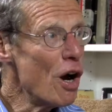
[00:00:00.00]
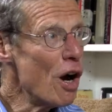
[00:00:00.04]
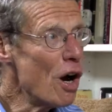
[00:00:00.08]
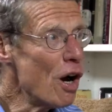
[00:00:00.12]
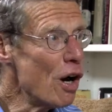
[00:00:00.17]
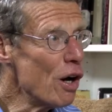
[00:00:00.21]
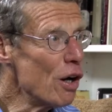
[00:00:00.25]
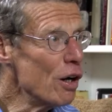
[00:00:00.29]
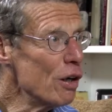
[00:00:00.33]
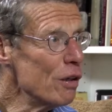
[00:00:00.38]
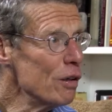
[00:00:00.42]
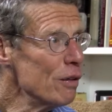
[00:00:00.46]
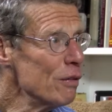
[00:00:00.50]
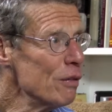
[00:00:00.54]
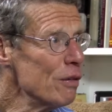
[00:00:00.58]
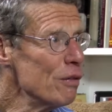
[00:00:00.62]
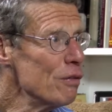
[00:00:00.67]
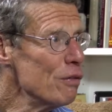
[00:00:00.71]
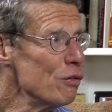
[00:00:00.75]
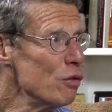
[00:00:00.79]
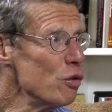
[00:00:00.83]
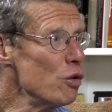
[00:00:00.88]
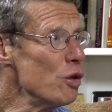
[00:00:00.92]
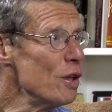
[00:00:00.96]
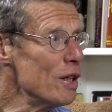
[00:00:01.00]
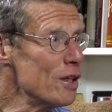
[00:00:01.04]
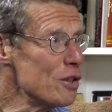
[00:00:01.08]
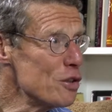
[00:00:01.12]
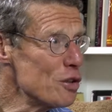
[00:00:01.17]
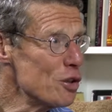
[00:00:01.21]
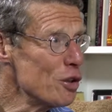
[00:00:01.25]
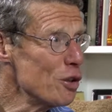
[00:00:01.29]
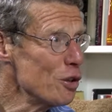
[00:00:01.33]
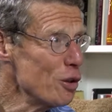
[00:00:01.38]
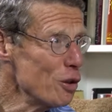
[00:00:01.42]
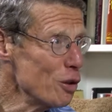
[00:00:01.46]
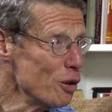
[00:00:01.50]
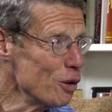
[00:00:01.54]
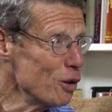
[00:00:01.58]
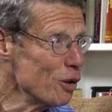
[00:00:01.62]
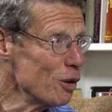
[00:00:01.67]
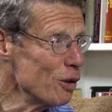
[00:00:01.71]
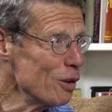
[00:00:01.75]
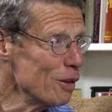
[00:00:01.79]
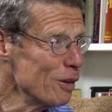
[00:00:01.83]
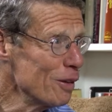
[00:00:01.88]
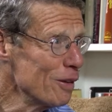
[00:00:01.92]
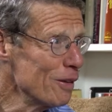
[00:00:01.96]
are food
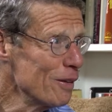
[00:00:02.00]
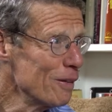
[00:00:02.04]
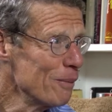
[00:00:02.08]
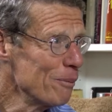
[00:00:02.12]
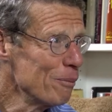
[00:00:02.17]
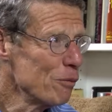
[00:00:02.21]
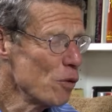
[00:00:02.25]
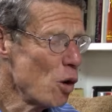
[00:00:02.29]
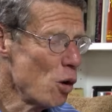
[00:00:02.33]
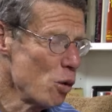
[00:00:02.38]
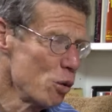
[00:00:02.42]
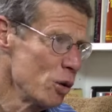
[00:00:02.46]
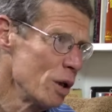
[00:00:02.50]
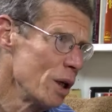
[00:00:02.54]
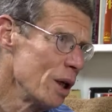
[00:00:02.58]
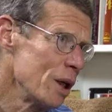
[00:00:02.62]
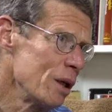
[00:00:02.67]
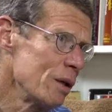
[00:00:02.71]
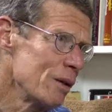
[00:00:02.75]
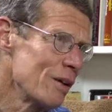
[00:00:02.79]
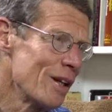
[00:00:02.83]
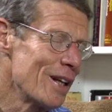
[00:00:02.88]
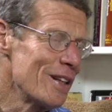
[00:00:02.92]
insecure only.